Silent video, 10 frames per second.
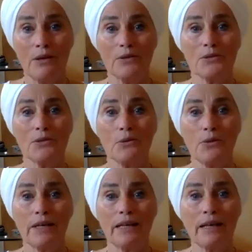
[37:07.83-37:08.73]
so
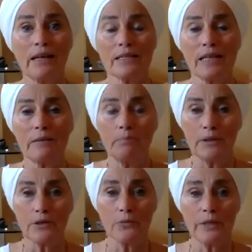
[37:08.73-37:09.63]
that it has a
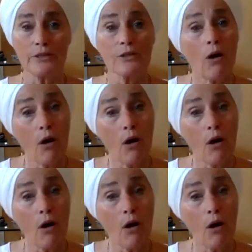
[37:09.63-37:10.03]
bigger reach.